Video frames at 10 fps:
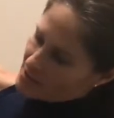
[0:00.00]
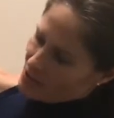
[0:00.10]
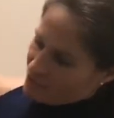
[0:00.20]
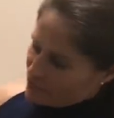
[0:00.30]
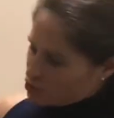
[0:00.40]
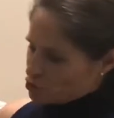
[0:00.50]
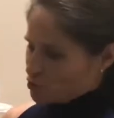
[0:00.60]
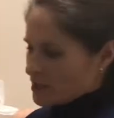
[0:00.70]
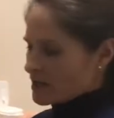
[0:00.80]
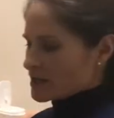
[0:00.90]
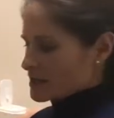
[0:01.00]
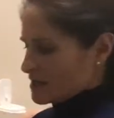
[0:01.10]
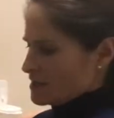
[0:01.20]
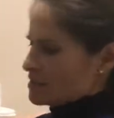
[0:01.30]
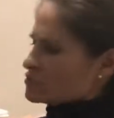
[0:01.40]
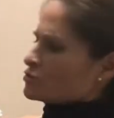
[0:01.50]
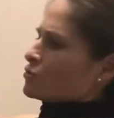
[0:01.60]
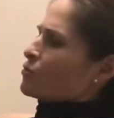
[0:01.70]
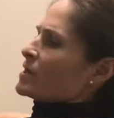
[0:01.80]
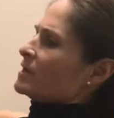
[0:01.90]
of sugar, so
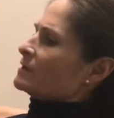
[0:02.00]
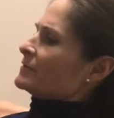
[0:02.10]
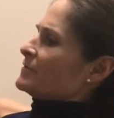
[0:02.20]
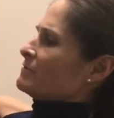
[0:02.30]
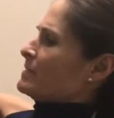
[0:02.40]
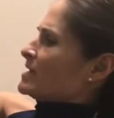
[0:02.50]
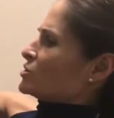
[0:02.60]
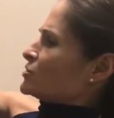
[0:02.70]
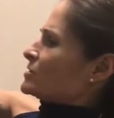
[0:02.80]
we'll measure